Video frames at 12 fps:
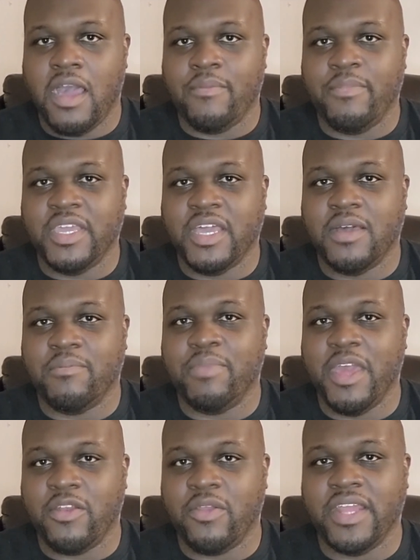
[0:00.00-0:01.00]
become
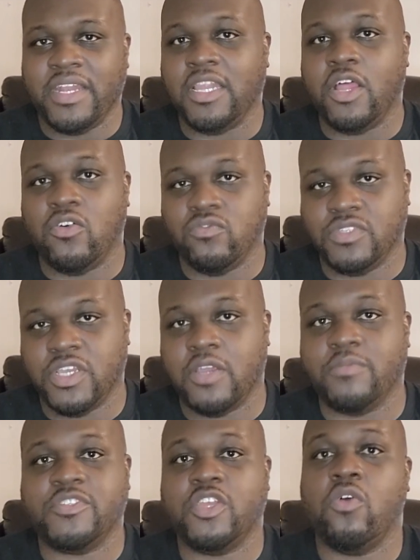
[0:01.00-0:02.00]
better in the long
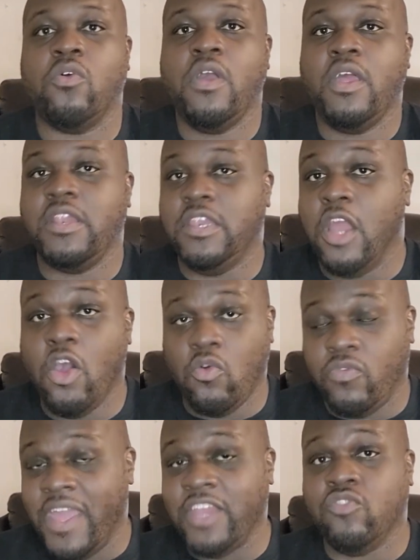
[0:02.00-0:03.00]
term. So no,
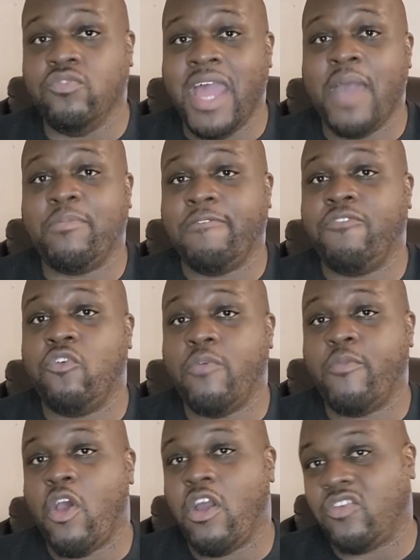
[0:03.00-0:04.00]
they do not perform
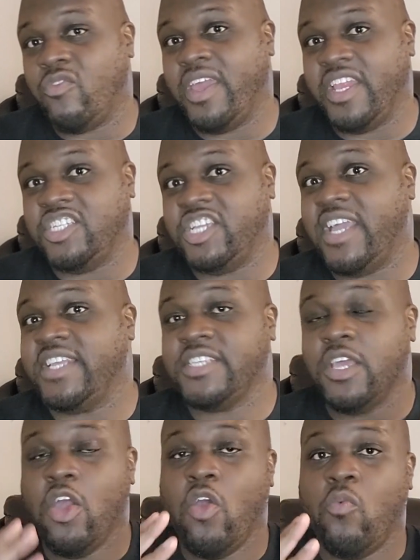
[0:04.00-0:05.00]
hard credit checks
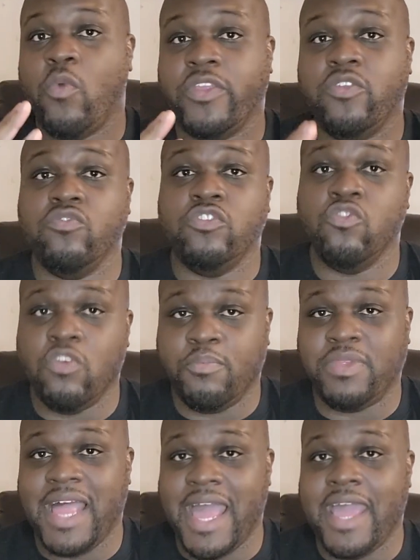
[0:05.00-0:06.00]
when you do
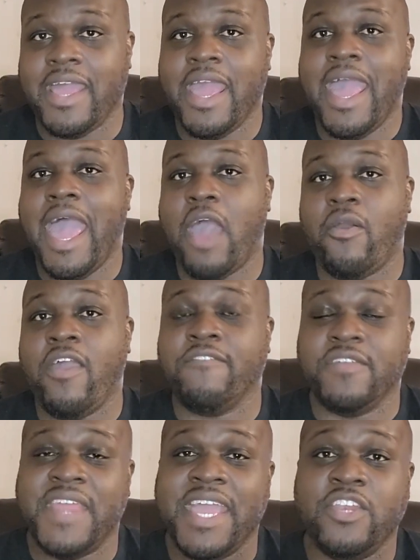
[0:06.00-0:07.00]
apply. However,
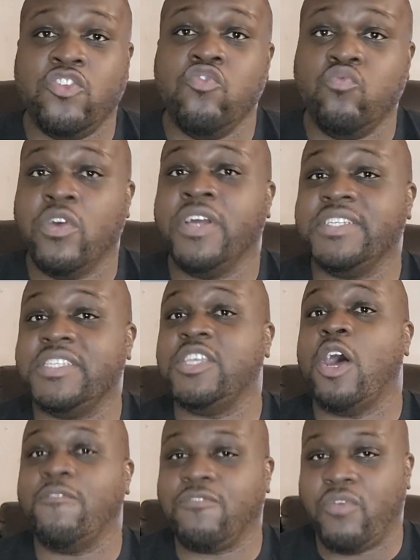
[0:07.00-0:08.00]
they do run
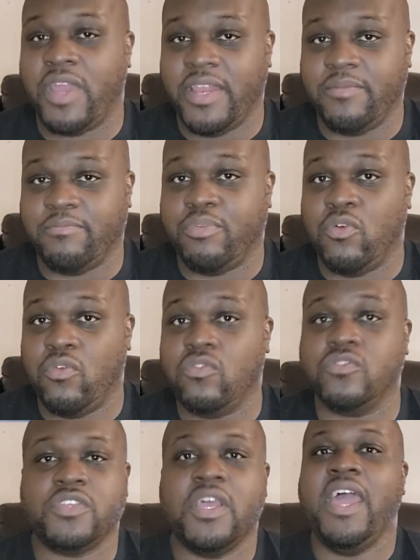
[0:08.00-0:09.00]
soft credit
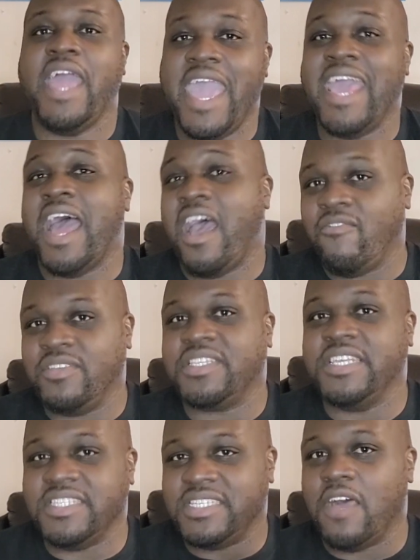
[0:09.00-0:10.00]
pulls, and
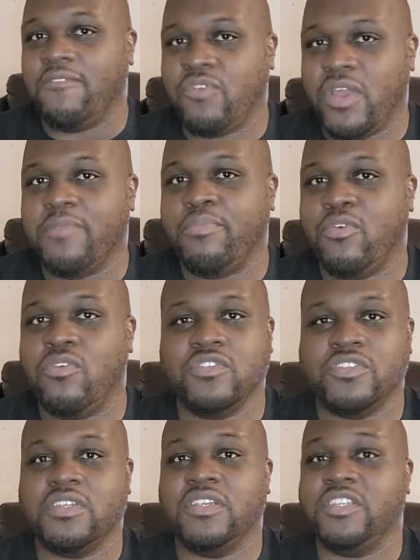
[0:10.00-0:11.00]
obviously soft credit
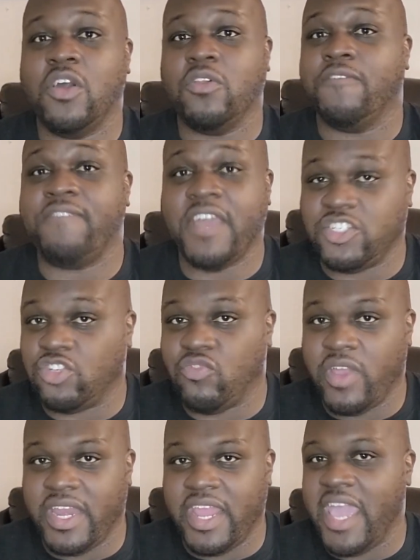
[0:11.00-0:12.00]
pulls don't affect your
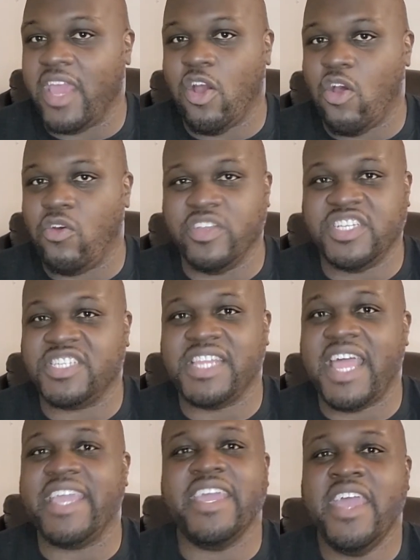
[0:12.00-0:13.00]
credit at all. It's just
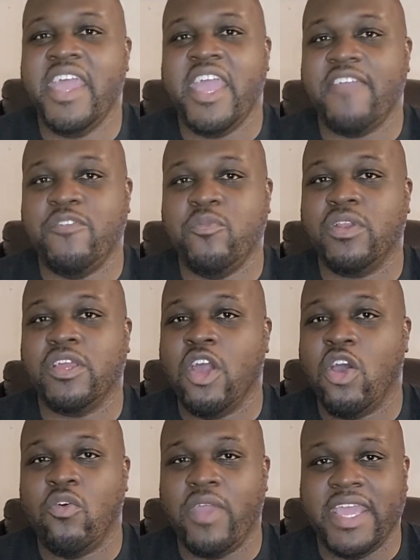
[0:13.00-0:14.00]
like if you were to
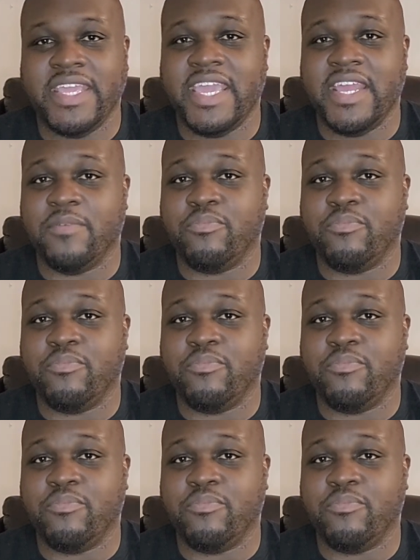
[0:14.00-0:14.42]
go and get a